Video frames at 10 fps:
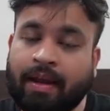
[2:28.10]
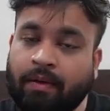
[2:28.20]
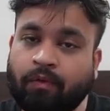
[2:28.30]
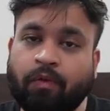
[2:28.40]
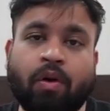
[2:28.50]

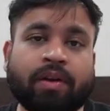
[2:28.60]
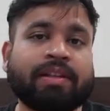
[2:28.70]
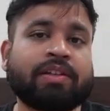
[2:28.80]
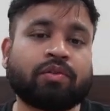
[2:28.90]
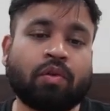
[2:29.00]
for
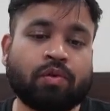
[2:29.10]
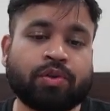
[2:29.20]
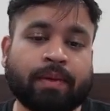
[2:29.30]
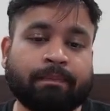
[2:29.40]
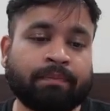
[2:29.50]
this
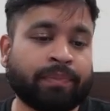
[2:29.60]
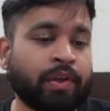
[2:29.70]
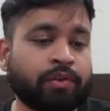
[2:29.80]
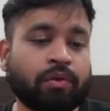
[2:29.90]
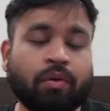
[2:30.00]
solution.
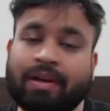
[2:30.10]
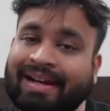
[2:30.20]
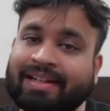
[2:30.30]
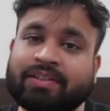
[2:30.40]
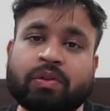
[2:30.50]
So
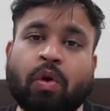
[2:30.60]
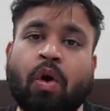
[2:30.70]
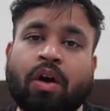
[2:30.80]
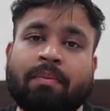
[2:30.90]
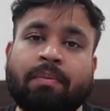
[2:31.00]
let's
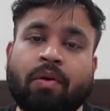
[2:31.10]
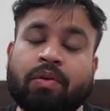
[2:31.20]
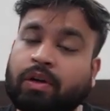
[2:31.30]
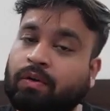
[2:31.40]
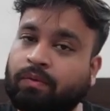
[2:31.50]
talk
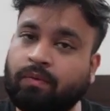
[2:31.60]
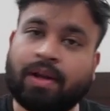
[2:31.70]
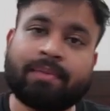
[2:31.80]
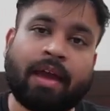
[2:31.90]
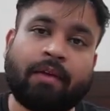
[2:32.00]
about
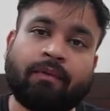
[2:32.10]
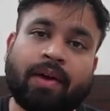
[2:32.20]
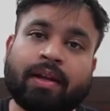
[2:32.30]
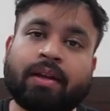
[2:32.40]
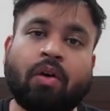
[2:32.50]
one by
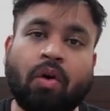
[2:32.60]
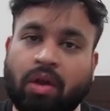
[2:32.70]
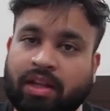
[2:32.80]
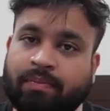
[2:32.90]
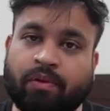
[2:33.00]
one
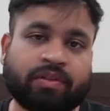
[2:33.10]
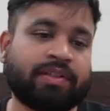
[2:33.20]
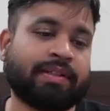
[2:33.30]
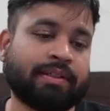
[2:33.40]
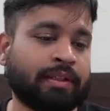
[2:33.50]
all the
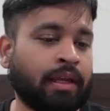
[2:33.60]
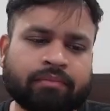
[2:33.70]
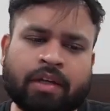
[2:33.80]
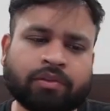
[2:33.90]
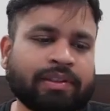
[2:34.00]
processes.
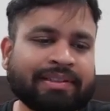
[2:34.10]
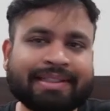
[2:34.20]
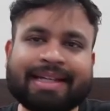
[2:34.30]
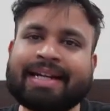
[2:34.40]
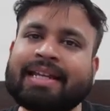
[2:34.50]
So these
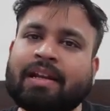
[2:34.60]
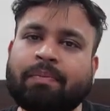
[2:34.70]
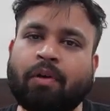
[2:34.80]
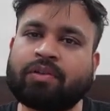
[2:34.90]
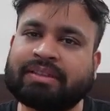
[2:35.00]
ETL
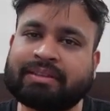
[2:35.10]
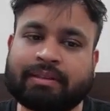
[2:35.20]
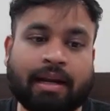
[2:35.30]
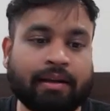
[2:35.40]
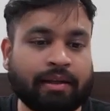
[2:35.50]

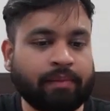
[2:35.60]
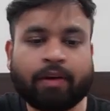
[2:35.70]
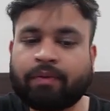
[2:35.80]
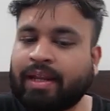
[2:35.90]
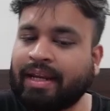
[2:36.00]
processes are nothing
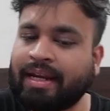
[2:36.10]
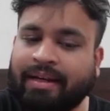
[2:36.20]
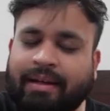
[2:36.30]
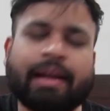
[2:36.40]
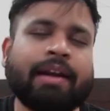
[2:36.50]
but very
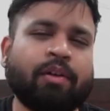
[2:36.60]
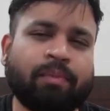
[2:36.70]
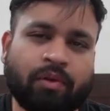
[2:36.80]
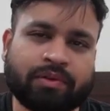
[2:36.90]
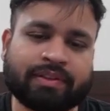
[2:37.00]

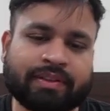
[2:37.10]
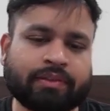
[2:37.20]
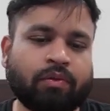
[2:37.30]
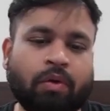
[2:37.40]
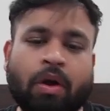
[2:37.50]
iterative processes.
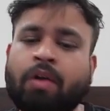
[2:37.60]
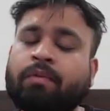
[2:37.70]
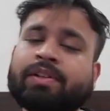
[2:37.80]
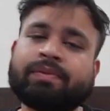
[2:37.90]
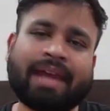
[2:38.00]
So
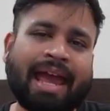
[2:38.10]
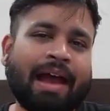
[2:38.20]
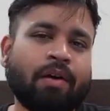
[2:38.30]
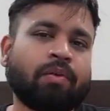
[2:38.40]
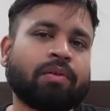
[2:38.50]
once we have